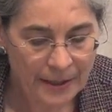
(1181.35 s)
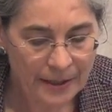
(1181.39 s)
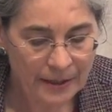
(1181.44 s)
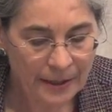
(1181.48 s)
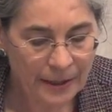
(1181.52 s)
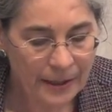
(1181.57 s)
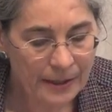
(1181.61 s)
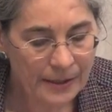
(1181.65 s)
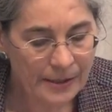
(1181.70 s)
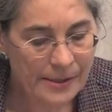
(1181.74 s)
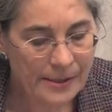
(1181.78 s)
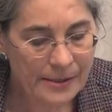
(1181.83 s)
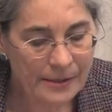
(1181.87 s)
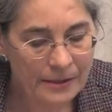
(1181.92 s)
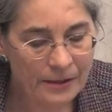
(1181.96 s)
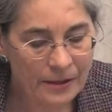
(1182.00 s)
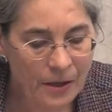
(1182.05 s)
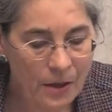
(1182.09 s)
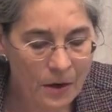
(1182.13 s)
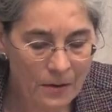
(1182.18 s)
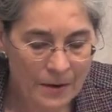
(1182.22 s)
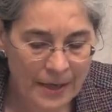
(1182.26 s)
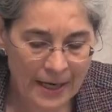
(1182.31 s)
Let us
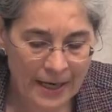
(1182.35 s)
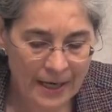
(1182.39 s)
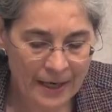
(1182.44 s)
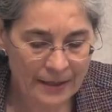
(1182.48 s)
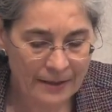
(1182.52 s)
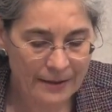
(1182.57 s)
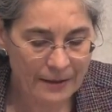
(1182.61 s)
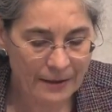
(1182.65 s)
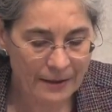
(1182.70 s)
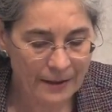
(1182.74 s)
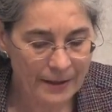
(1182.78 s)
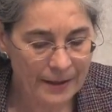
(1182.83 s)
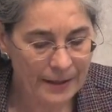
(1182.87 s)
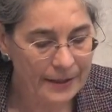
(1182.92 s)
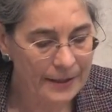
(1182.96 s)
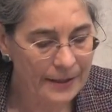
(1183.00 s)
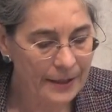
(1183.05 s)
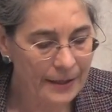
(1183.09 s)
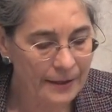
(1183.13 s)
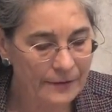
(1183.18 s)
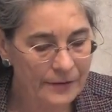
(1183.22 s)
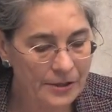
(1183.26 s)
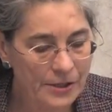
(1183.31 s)
locate our
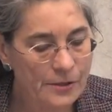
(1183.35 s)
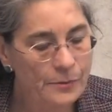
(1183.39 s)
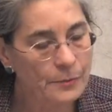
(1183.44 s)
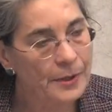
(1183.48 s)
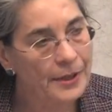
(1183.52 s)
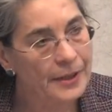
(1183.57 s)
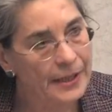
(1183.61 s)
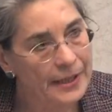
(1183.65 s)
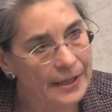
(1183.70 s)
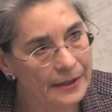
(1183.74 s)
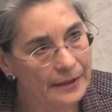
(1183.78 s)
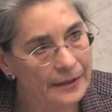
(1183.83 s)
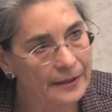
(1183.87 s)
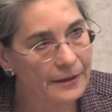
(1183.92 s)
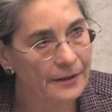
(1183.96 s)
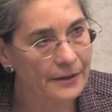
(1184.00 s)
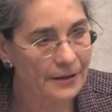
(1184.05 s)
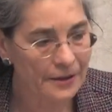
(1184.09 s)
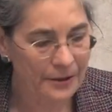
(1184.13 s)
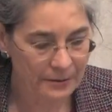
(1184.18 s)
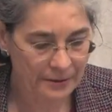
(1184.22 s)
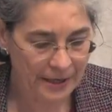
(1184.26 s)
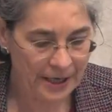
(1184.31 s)
endeavors within
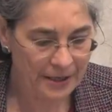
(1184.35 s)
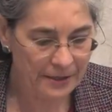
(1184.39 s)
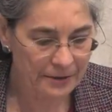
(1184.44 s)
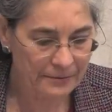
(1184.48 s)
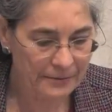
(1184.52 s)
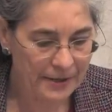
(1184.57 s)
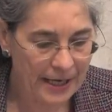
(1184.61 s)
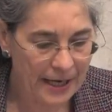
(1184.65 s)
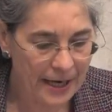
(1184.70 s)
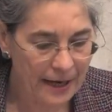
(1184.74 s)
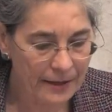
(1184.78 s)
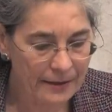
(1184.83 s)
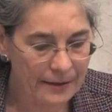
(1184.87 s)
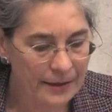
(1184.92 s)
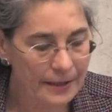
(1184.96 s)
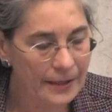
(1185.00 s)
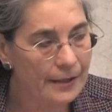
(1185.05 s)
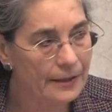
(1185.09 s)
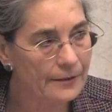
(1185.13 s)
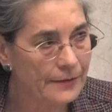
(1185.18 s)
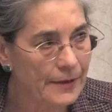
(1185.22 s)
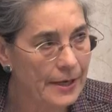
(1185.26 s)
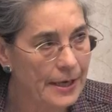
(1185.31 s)
the greater
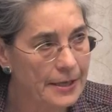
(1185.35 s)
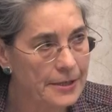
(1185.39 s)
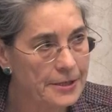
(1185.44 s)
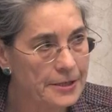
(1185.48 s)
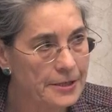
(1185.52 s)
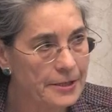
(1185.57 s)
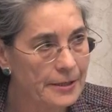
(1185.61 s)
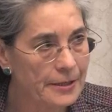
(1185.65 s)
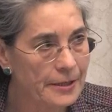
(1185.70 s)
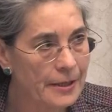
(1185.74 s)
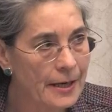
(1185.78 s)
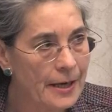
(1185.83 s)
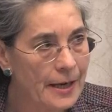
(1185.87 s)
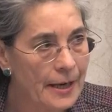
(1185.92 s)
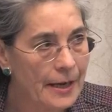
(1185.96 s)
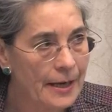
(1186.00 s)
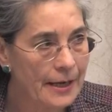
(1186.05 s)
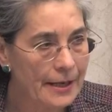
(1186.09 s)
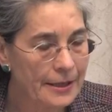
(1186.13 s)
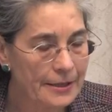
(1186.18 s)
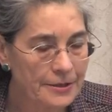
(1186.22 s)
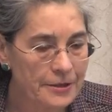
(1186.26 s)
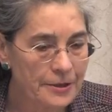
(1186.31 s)
reality of nature
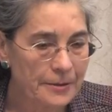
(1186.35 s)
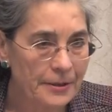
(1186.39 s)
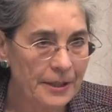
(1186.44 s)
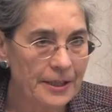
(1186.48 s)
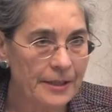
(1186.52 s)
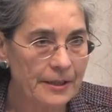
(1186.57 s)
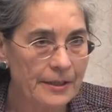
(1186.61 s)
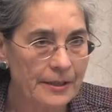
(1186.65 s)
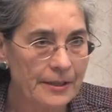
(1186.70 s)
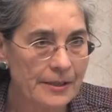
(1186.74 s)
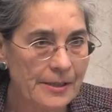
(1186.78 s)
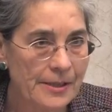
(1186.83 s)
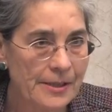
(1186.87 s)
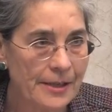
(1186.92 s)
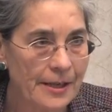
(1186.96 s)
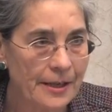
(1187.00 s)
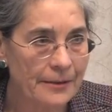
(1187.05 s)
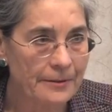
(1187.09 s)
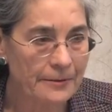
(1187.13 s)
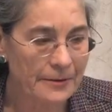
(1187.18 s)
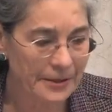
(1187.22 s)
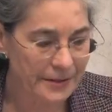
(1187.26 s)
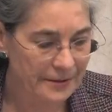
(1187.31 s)
and treat it as
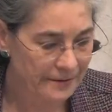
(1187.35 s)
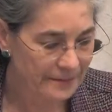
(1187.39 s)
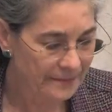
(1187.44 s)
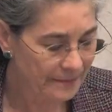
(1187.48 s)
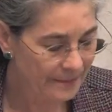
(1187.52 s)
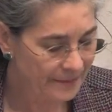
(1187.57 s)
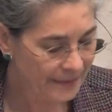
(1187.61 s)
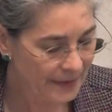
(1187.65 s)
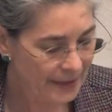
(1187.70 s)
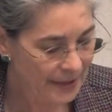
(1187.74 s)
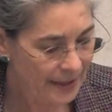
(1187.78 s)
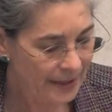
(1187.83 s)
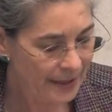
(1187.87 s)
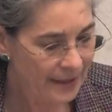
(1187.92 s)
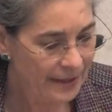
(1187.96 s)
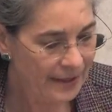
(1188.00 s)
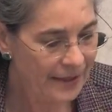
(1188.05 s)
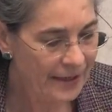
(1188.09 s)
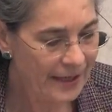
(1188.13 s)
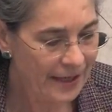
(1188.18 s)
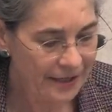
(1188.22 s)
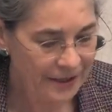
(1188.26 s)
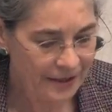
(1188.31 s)
sacred.
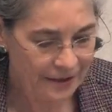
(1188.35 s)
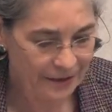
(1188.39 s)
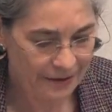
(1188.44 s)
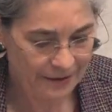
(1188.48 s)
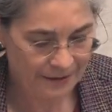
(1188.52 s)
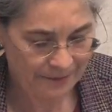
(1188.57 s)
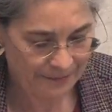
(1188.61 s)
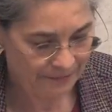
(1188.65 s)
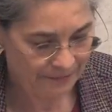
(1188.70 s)
Thank you.